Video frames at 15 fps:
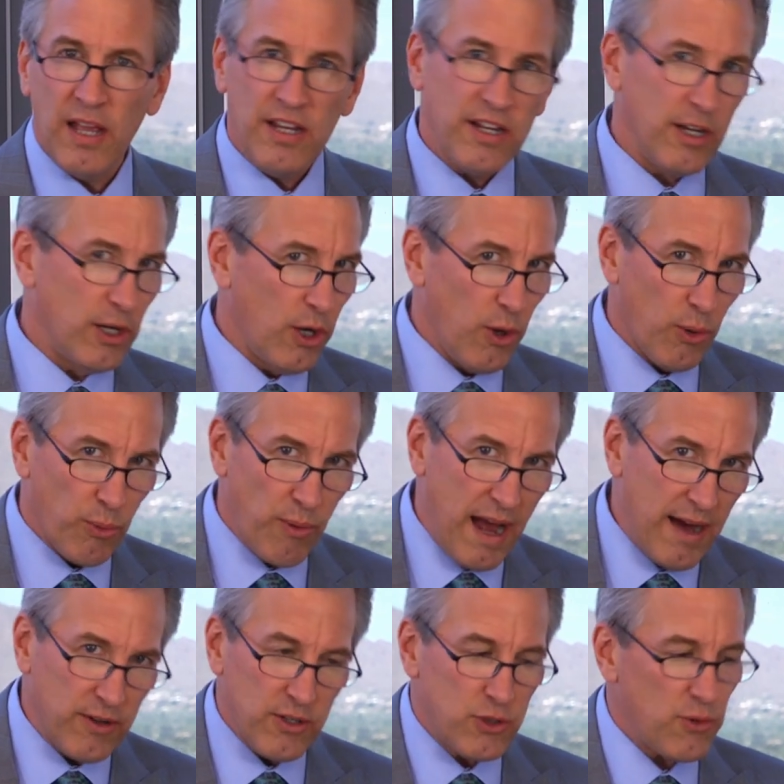you're gonna go
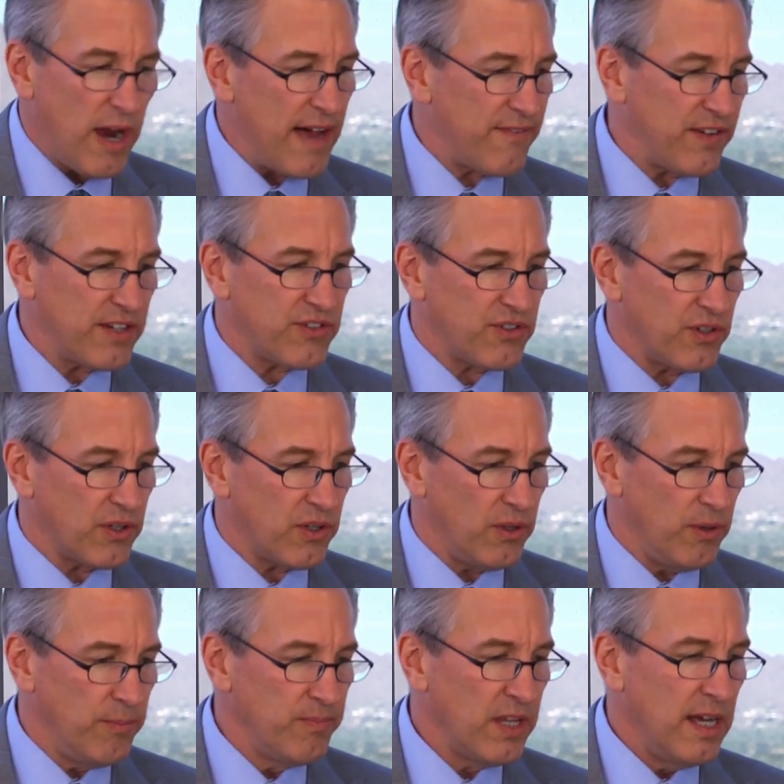around a traffic
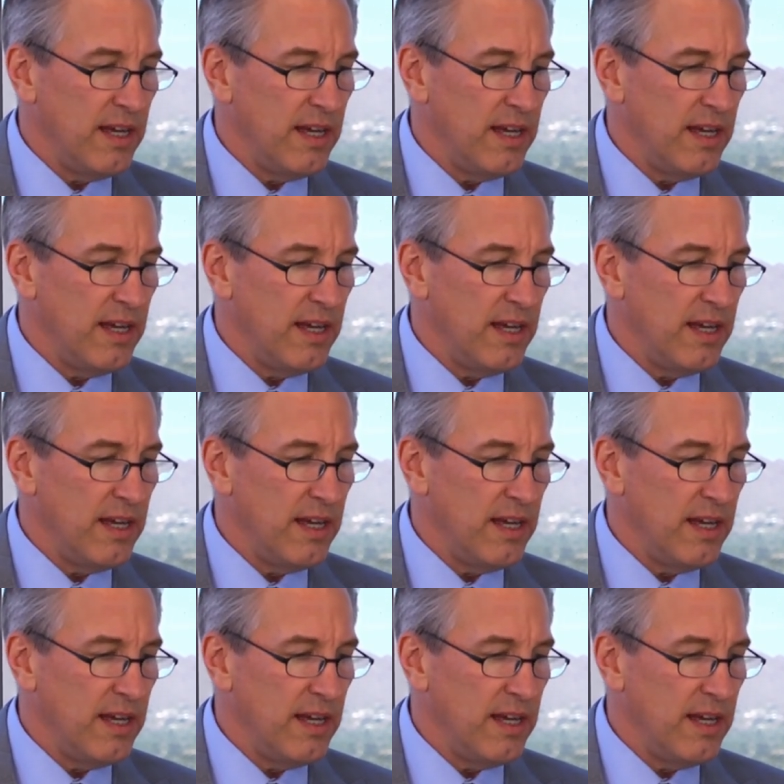circle